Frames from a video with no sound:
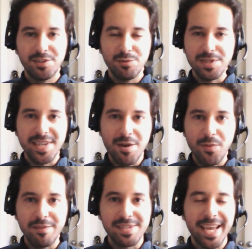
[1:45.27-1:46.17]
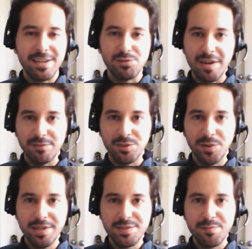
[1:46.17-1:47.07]
literal sound waves can't travel
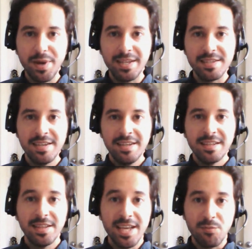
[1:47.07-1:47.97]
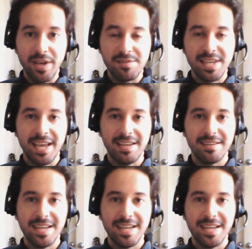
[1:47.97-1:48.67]
to us, but light waves can.